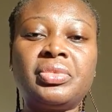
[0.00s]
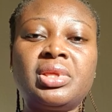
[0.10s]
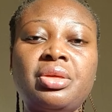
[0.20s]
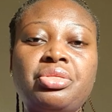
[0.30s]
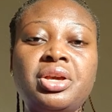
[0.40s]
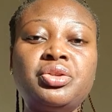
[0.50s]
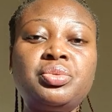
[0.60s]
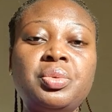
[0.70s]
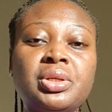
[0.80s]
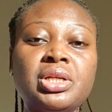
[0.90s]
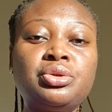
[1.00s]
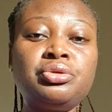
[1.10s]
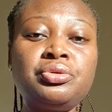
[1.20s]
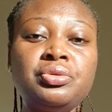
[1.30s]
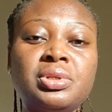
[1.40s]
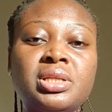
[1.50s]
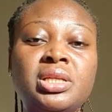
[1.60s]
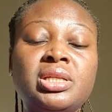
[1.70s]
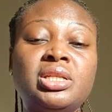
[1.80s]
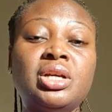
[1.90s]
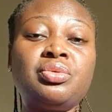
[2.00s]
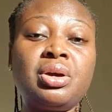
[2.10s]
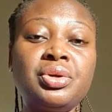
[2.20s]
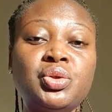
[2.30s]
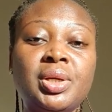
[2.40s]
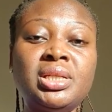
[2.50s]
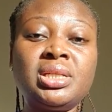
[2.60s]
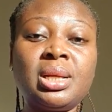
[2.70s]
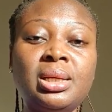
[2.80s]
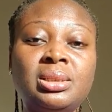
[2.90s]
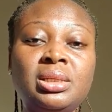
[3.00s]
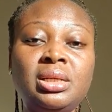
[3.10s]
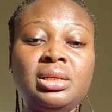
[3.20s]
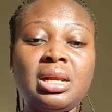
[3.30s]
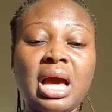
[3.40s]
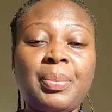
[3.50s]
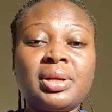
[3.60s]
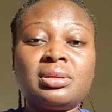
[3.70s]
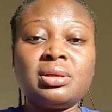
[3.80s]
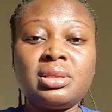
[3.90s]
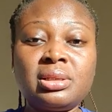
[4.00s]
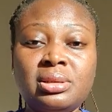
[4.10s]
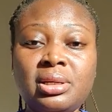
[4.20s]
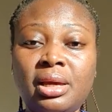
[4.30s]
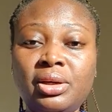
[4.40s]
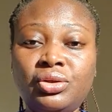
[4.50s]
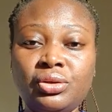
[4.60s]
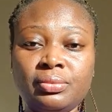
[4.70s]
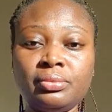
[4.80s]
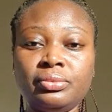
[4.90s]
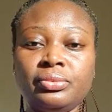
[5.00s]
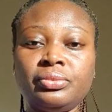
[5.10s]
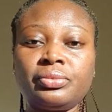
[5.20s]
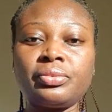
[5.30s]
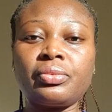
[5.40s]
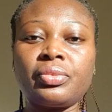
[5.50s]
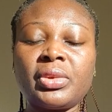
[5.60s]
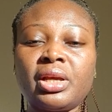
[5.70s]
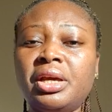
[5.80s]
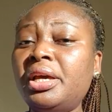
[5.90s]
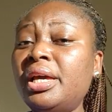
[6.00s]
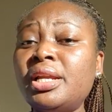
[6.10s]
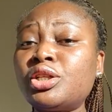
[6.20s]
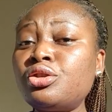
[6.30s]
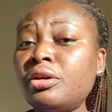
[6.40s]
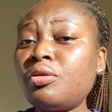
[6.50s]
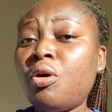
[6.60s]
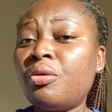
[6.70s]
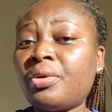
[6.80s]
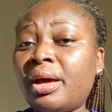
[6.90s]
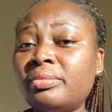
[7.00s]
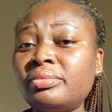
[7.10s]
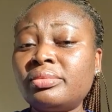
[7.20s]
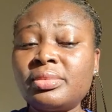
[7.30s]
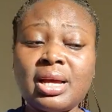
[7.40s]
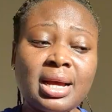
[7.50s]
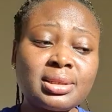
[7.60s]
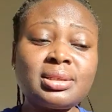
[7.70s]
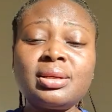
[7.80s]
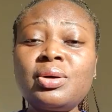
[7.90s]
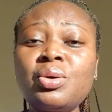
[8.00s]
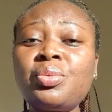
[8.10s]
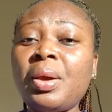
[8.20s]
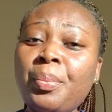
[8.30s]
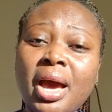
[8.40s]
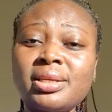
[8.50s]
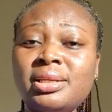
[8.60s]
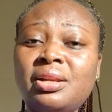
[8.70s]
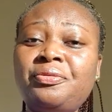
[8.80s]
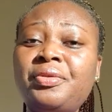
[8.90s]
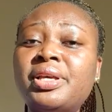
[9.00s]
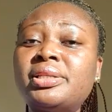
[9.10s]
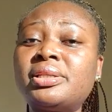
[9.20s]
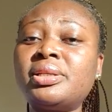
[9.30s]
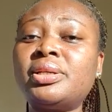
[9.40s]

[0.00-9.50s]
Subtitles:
the things we wanted to do since January 2019 up until this stage. It is not over until we're past 31st